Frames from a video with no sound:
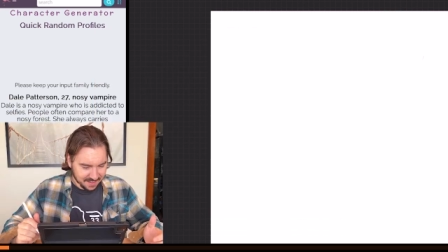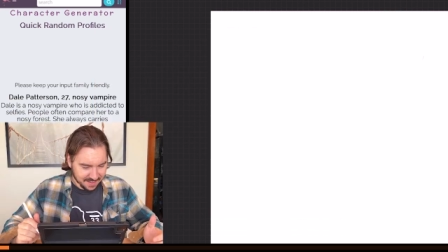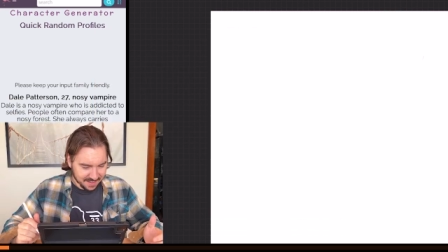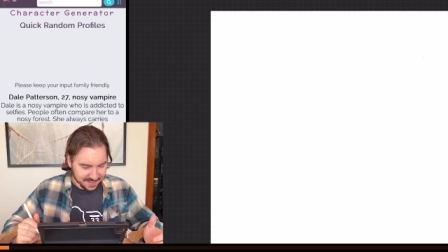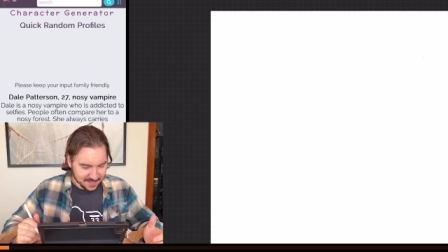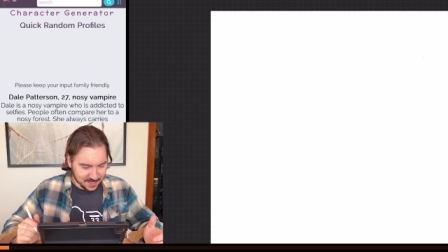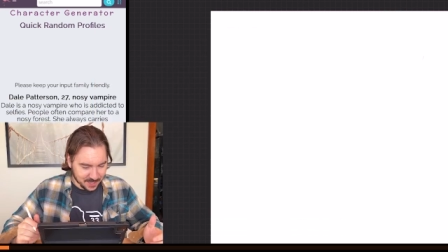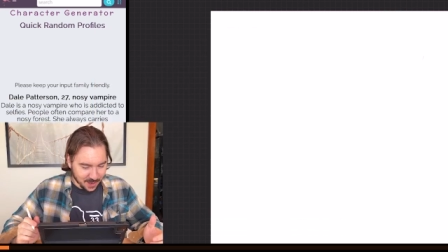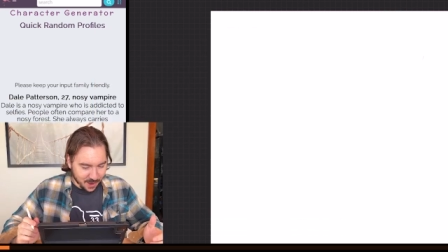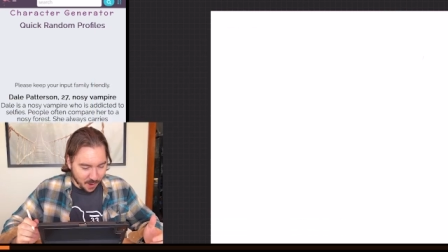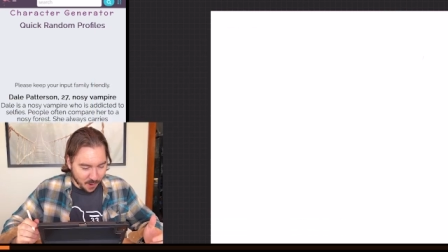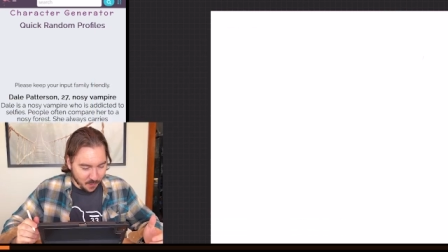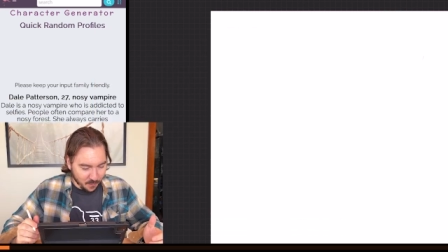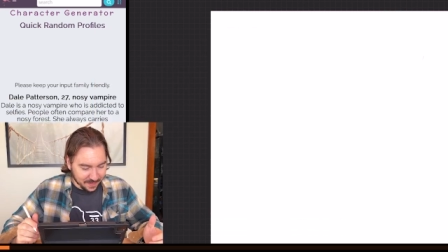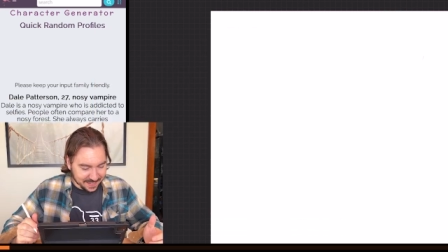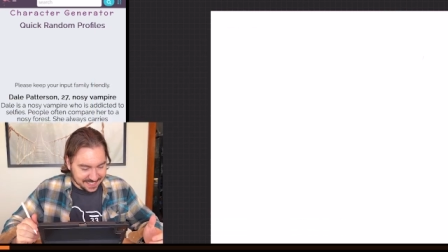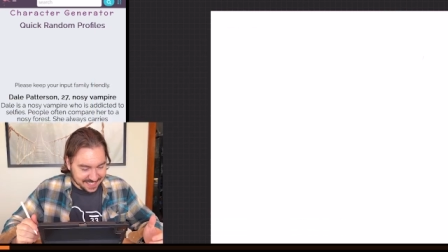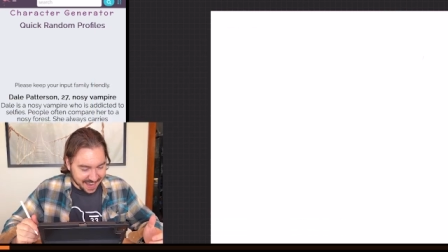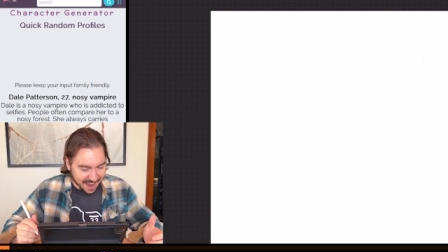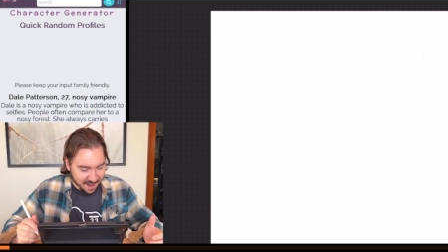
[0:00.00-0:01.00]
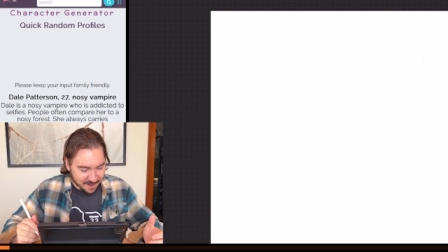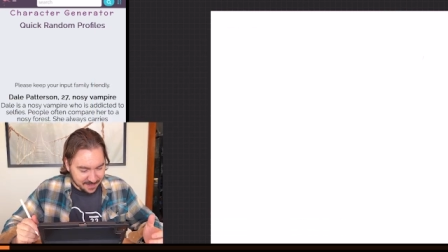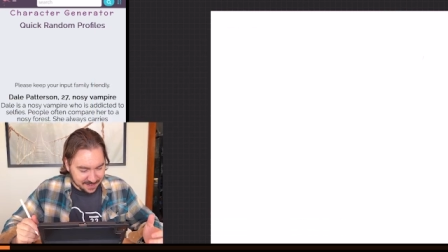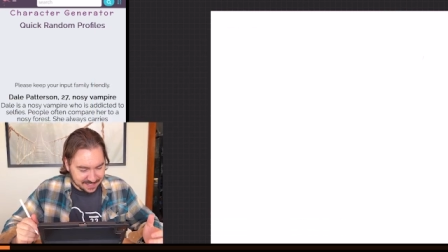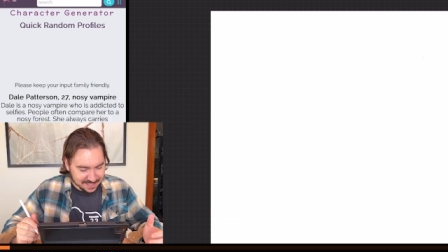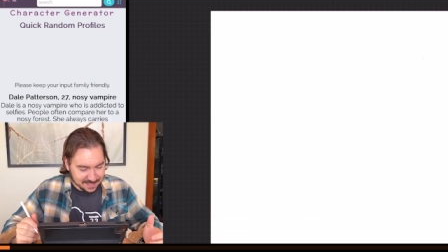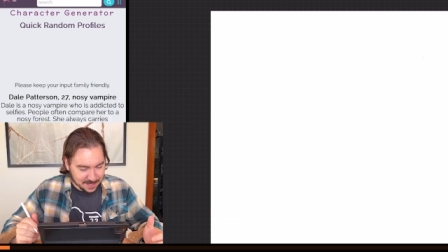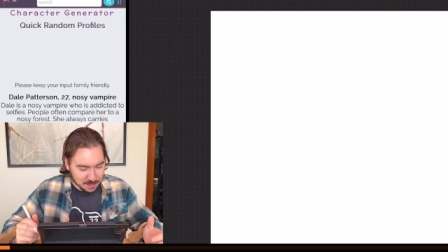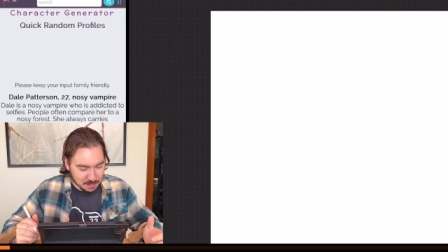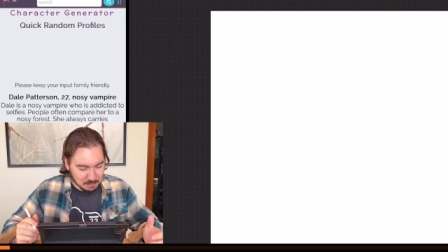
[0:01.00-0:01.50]
She always
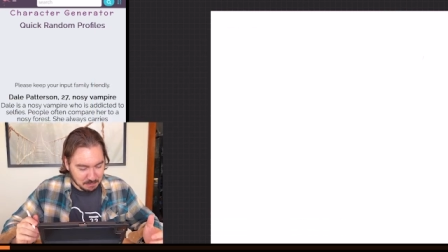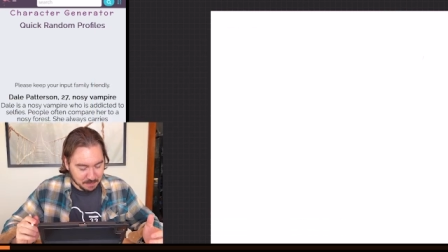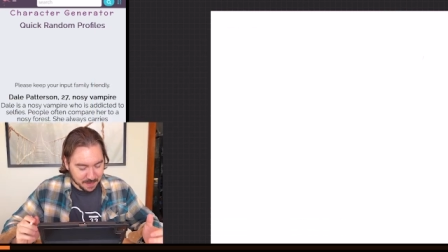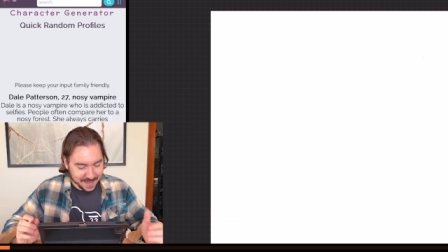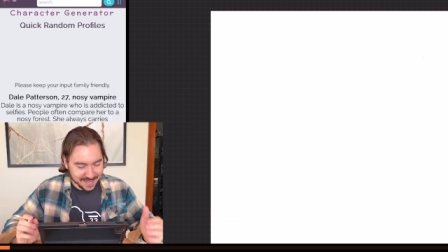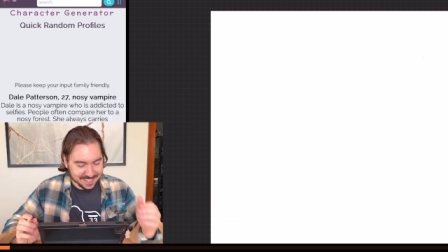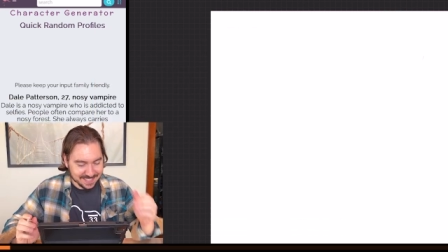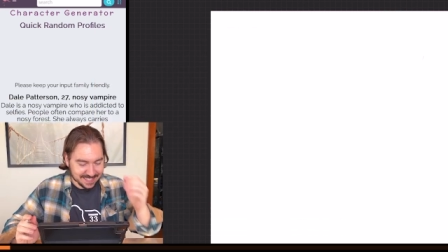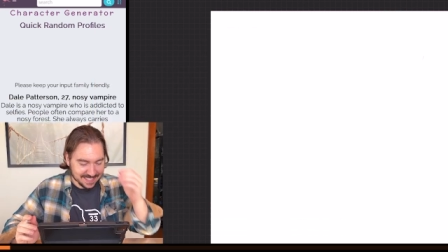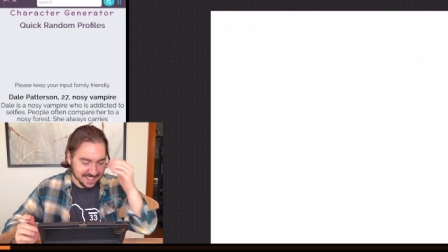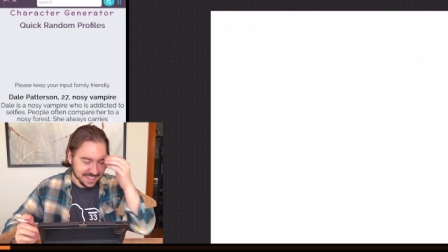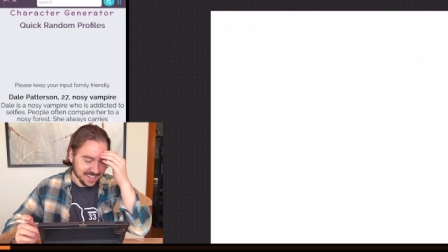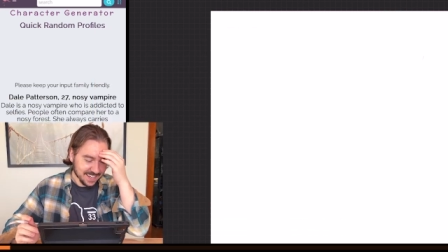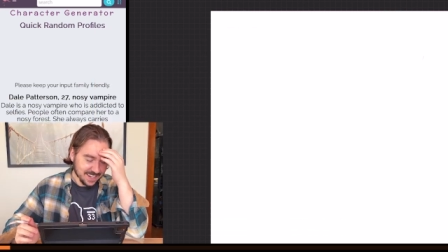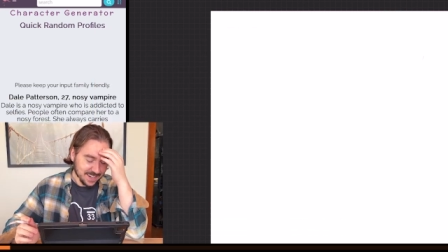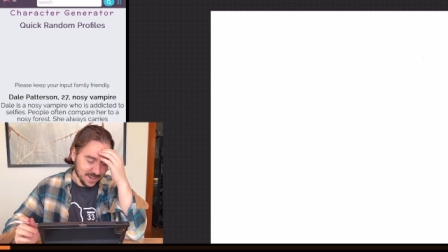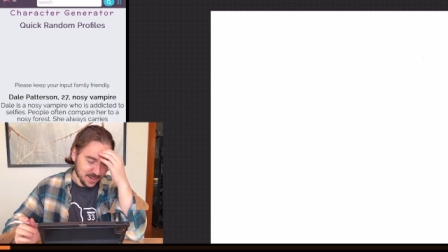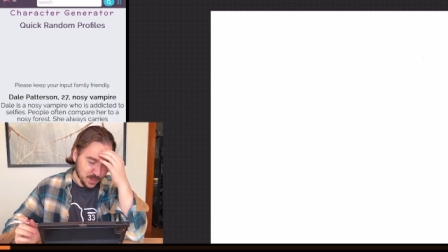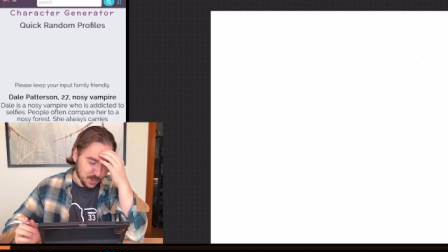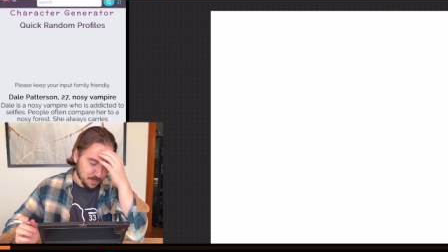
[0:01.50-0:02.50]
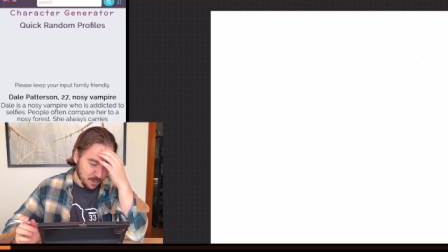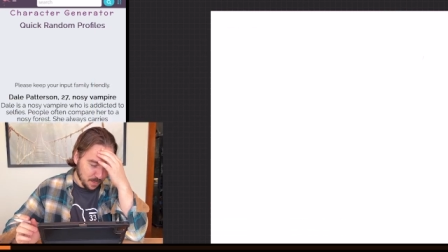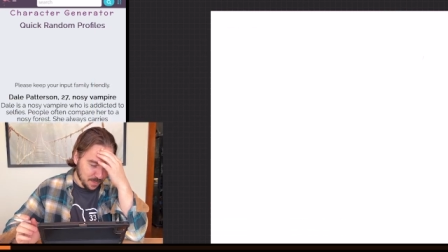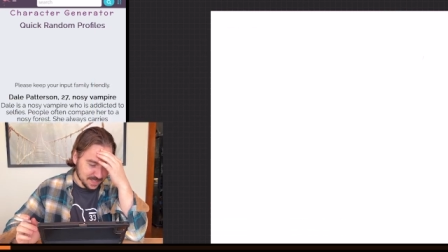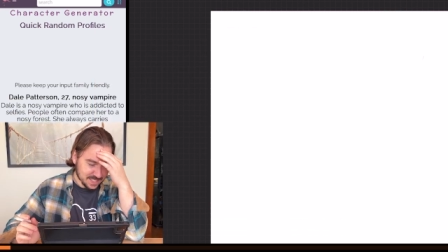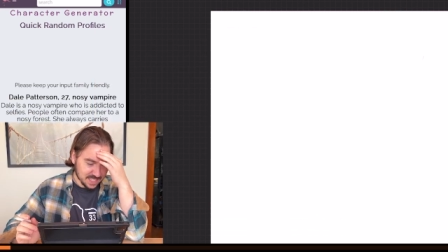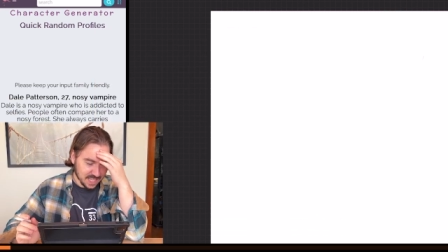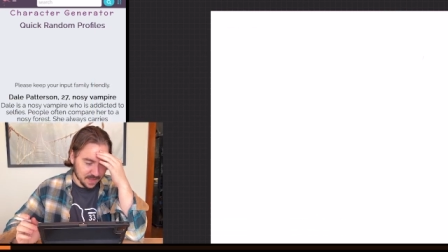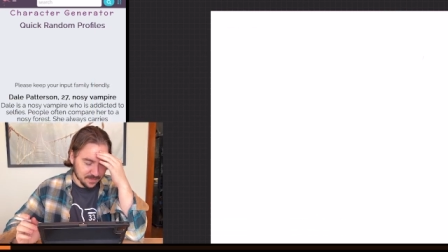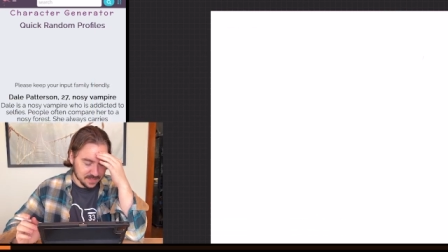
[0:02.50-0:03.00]
carries toothpaste. Her
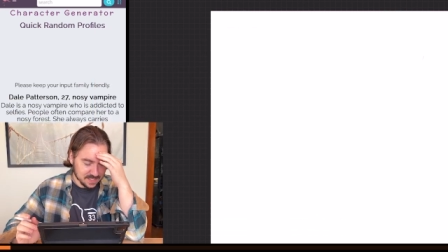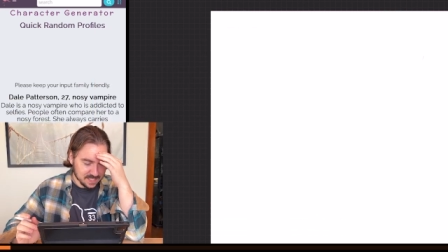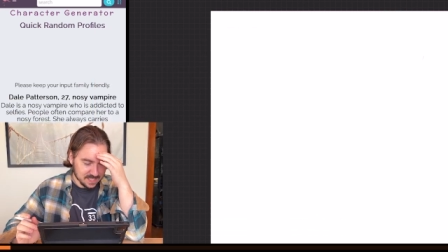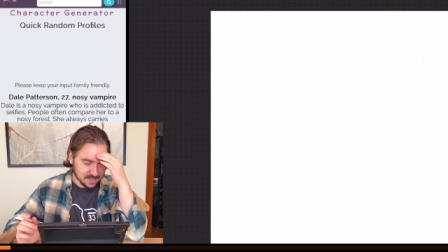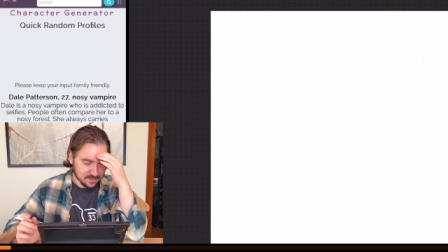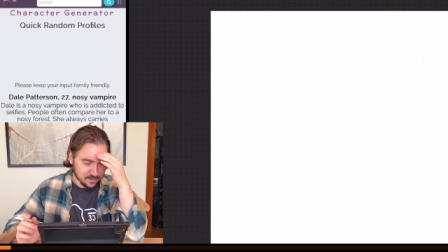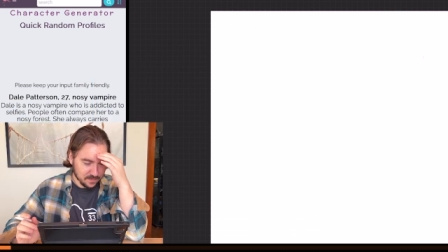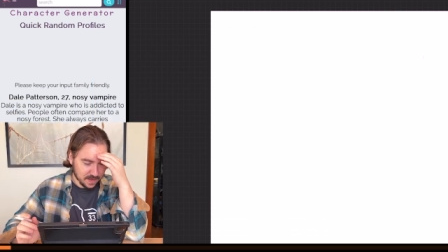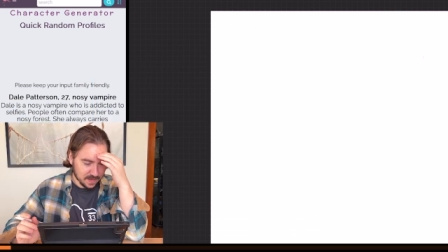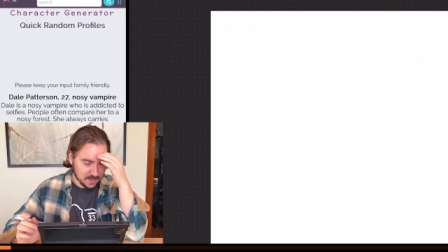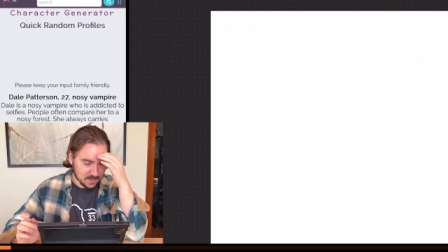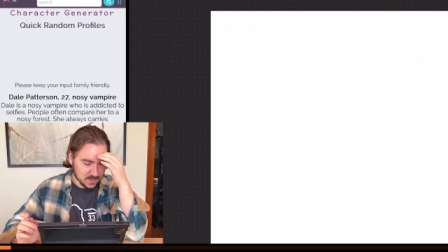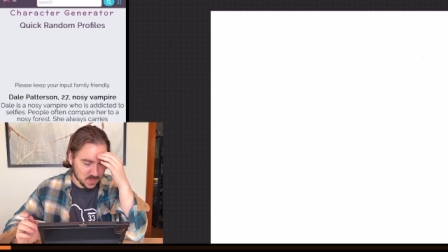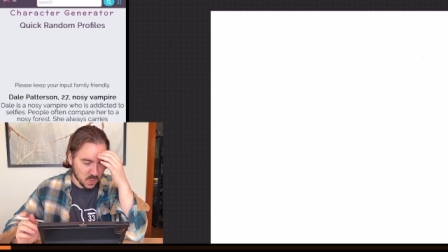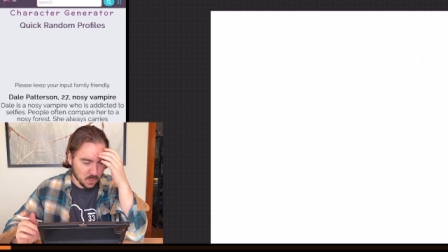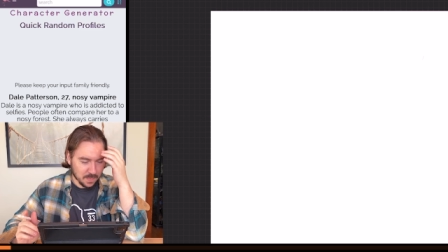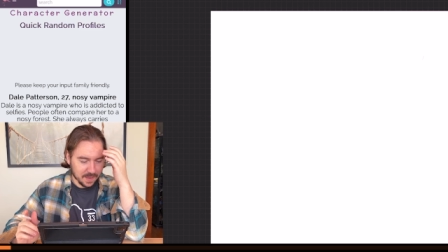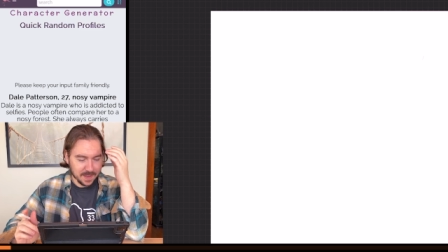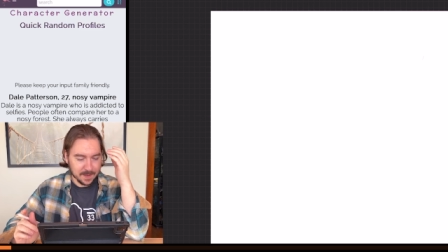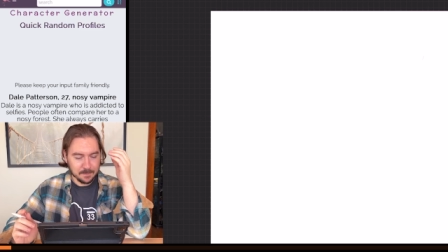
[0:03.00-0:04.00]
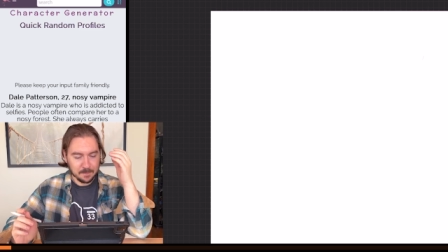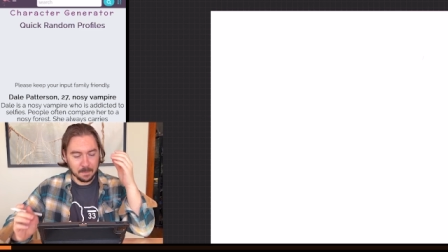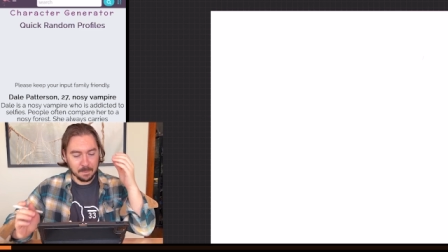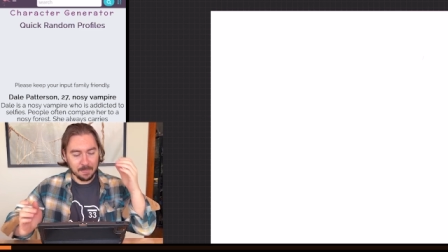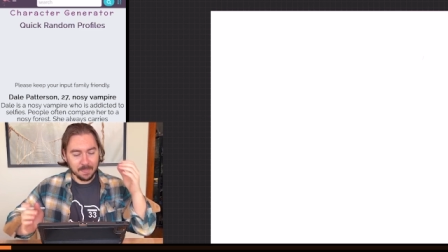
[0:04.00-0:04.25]
purpose in life is to find a soulmate.